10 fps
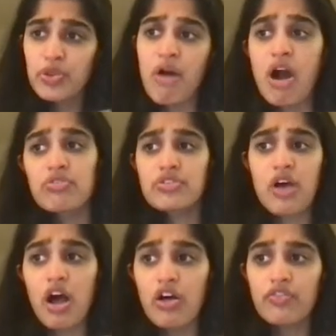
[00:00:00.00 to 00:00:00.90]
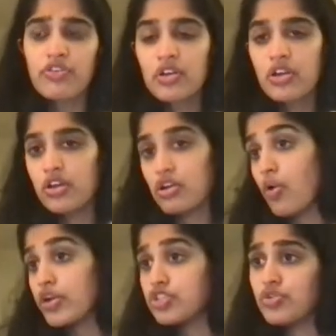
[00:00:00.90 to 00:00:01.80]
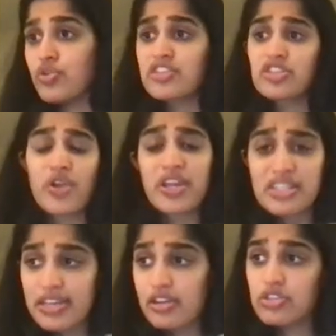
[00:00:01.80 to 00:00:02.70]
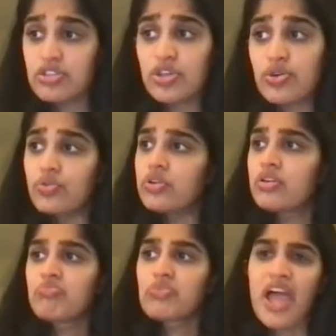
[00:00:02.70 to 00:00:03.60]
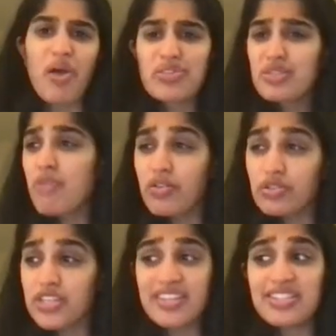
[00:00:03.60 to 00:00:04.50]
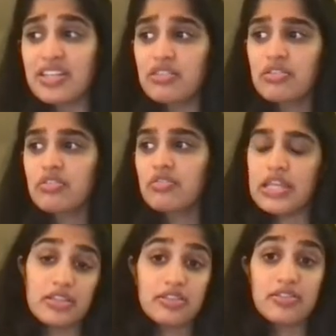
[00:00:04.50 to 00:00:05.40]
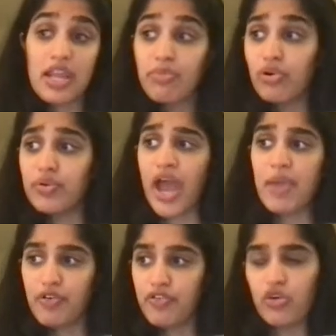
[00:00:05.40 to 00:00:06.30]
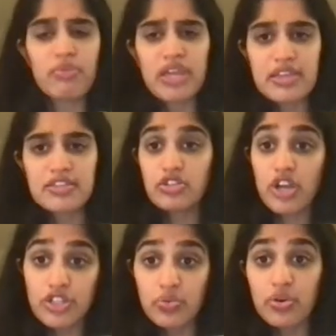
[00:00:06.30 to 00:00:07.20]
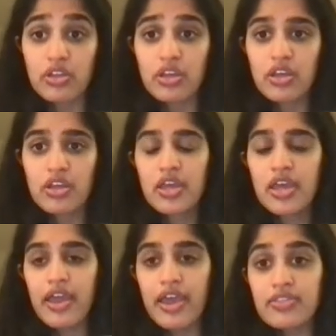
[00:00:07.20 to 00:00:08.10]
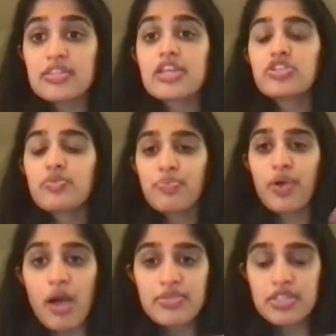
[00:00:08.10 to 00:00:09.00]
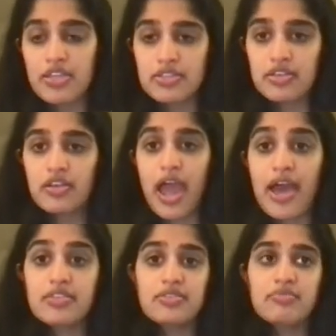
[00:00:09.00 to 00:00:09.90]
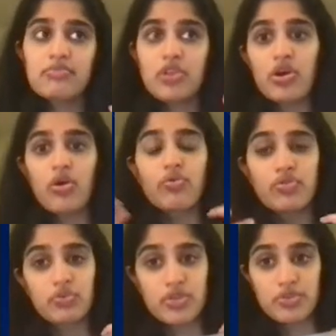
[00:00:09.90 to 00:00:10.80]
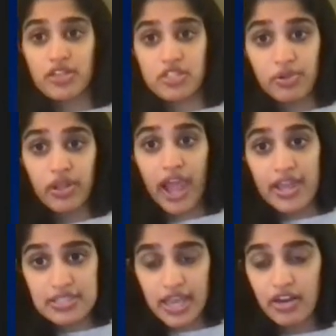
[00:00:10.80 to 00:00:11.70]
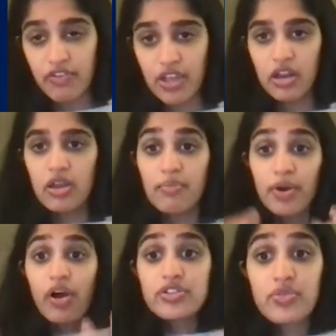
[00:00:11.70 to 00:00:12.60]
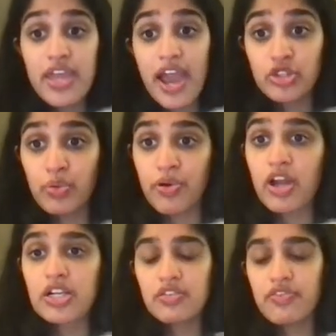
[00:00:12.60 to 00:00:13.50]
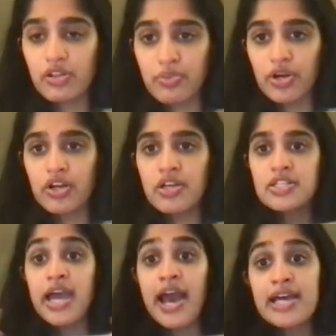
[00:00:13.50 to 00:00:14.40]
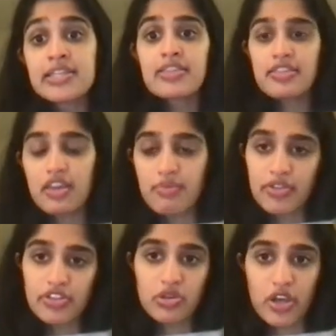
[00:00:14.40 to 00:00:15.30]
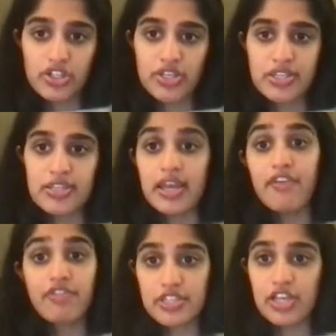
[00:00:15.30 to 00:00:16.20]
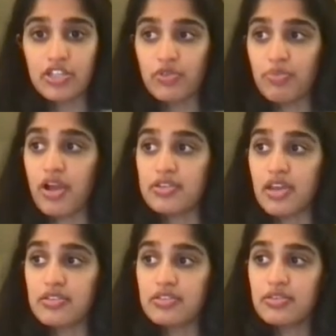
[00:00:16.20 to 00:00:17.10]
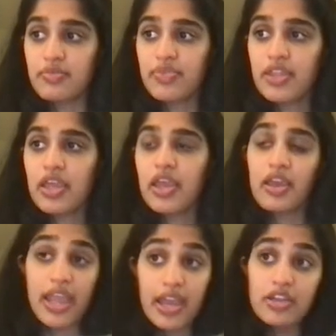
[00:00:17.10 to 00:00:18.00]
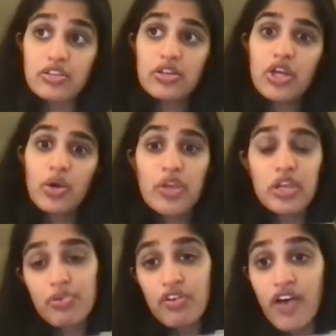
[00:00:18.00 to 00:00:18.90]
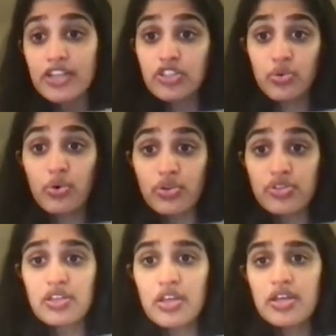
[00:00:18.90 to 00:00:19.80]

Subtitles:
will the model solve? Going to, is the training data skewed? How was the model tested? Is it stable and high performing? Is it trustworthy? And this actually prompts us as, you know, the responsible AI side of it, but also the actual product developer to ask and think about these questions at every stage of the process. And we can provide tools